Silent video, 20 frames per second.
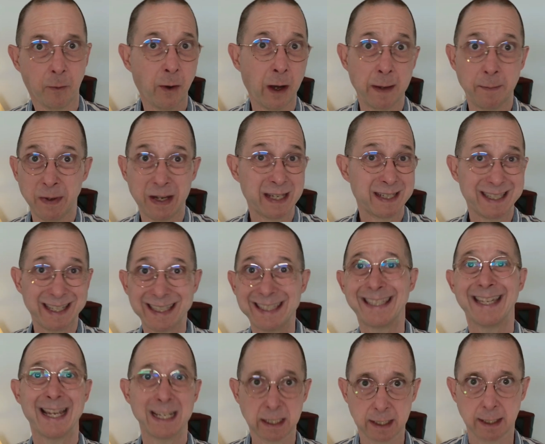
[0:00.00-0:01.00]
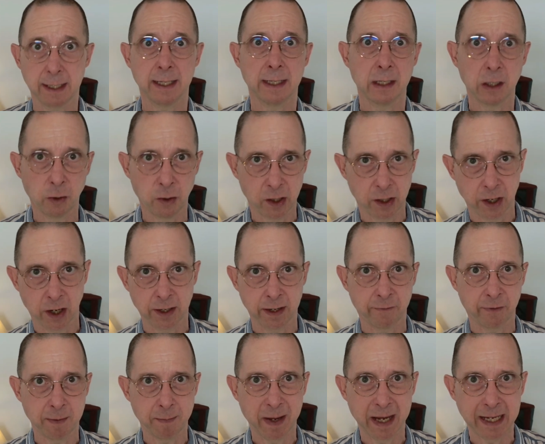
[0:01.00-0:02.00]
Why? Because it doesn't get loaded
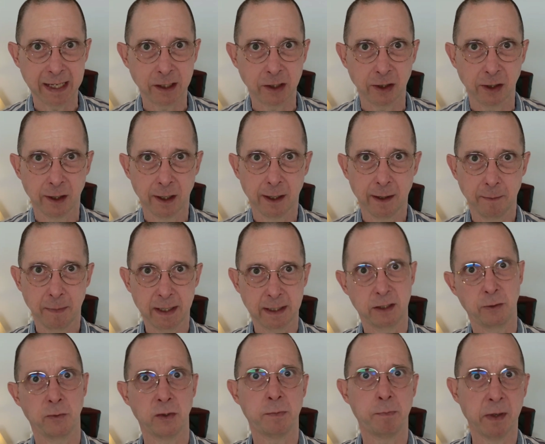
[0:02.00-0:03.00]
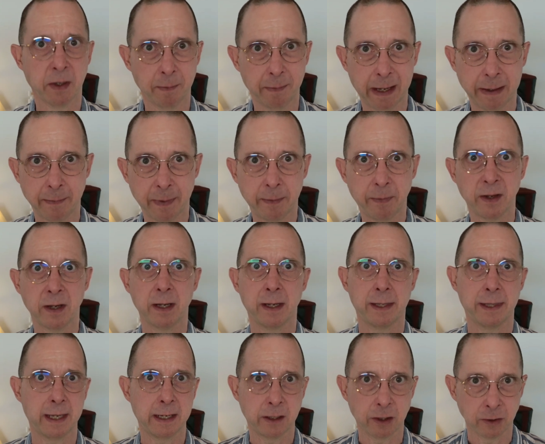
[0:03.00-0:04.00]
on every page because it was built by Bubble
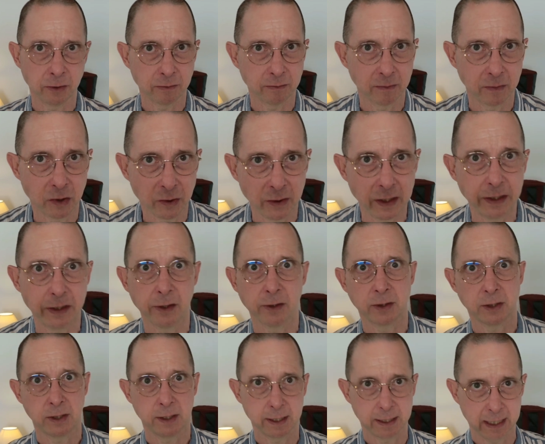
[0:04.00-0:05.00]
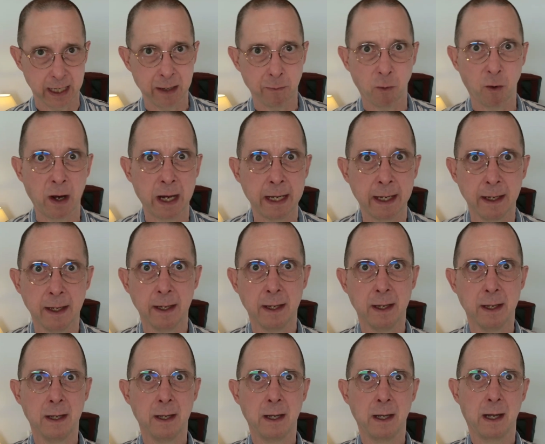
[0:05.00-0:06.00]
and they don't treat those the same way.
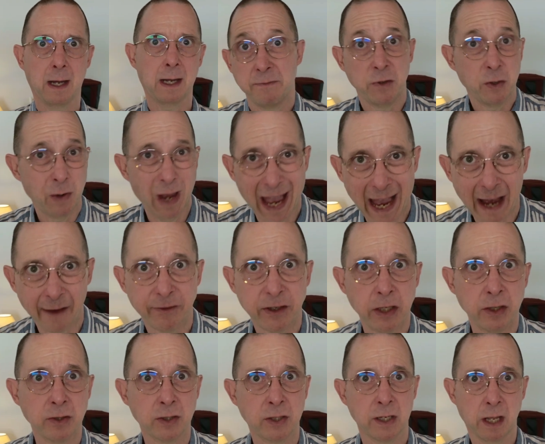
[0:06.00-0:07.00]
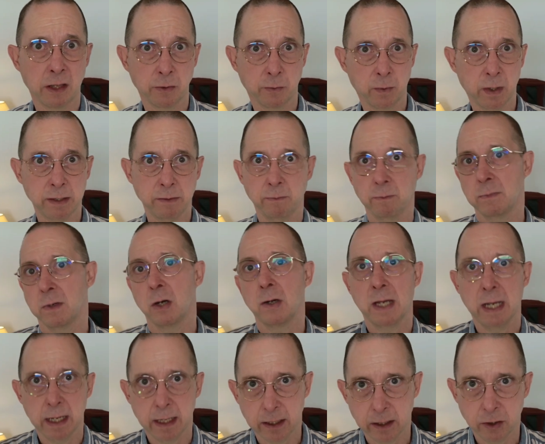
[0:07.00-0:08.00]
If you have to use another one,
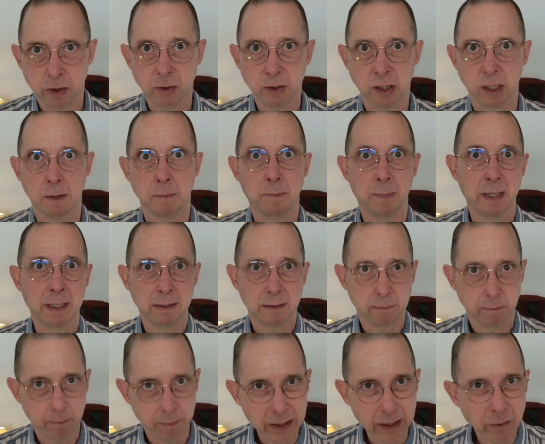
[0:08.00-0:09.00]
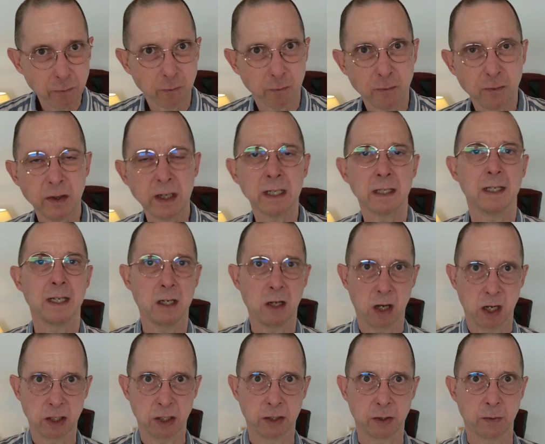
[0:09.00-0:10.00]
okay, use it, but be really
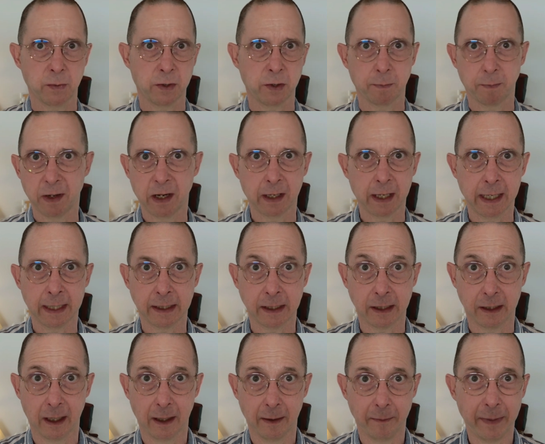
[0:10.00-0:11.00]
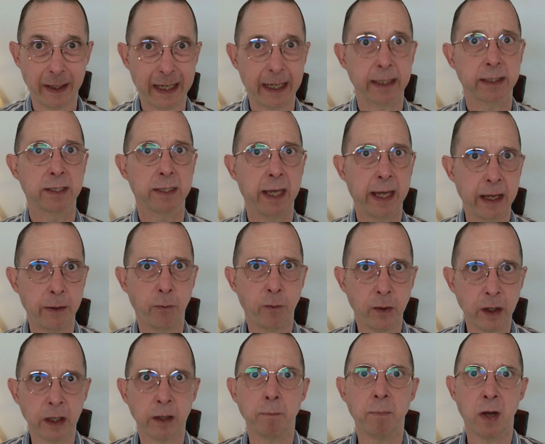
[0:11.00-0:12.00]
cautious with your plugins because they
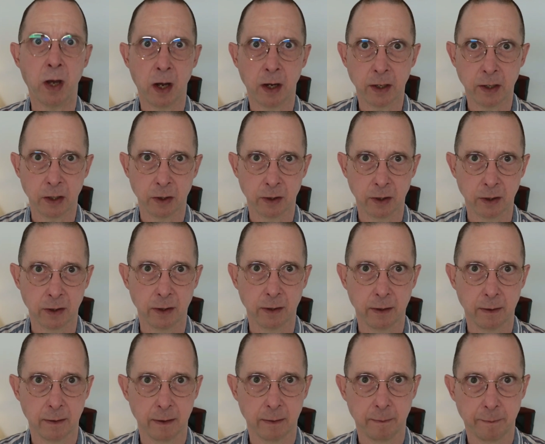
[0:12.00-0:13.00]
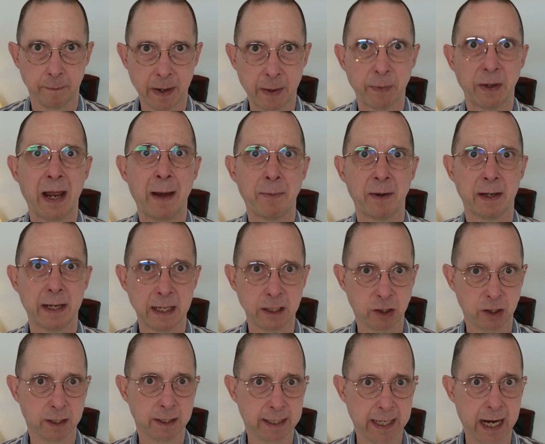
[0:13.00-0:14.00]
will bog your Bubble
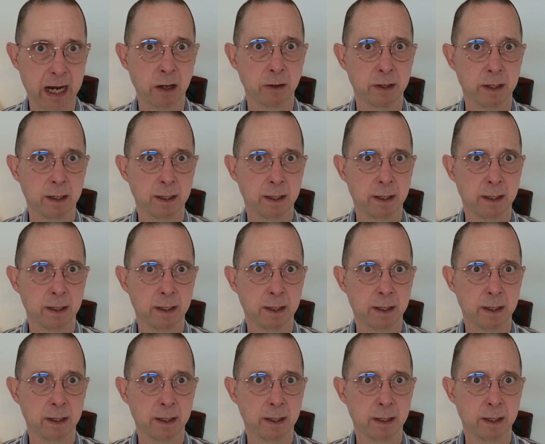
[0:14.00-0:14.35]
application down.